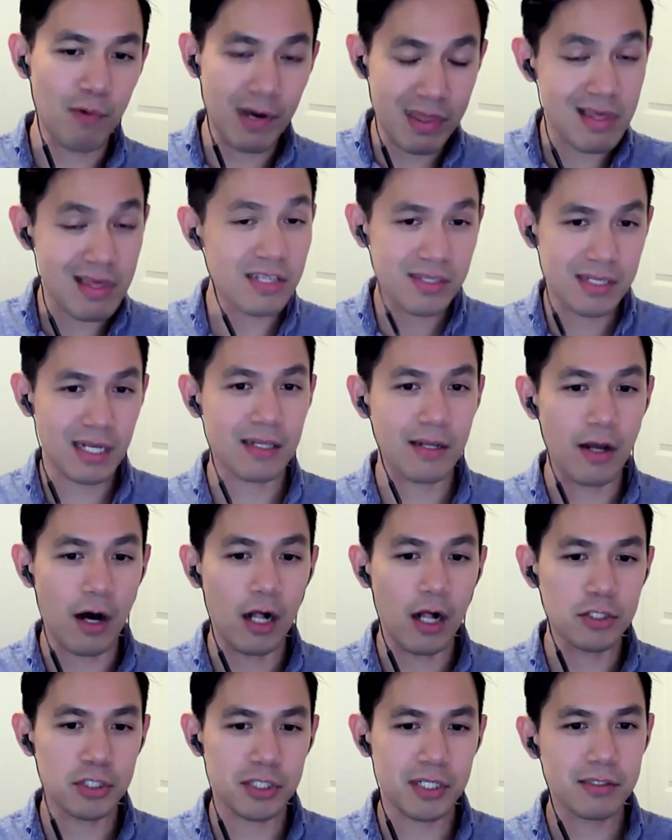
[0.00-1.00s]
with this
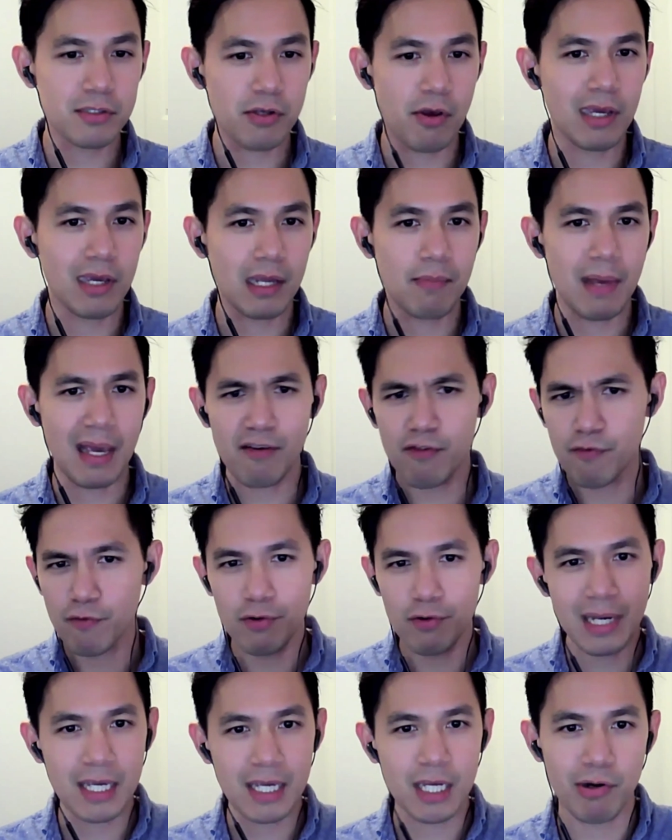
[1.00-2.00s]
technology so you can make
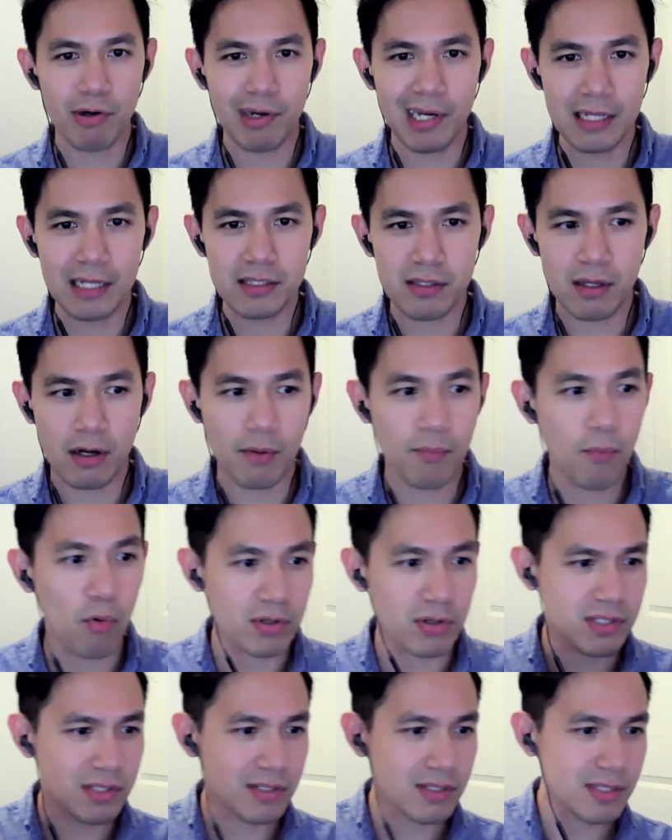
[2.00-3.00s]
food ingredients that are
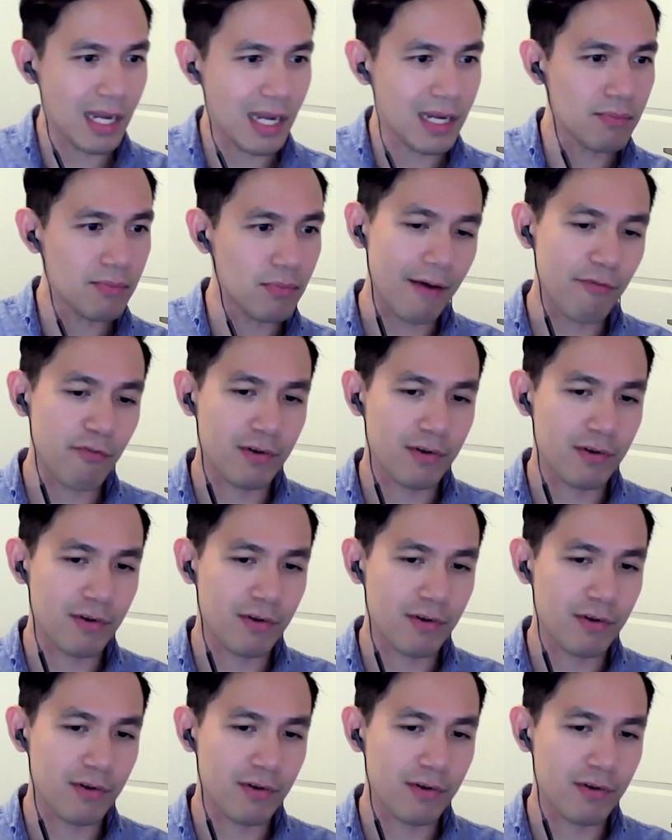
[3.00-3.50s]
more sustainable.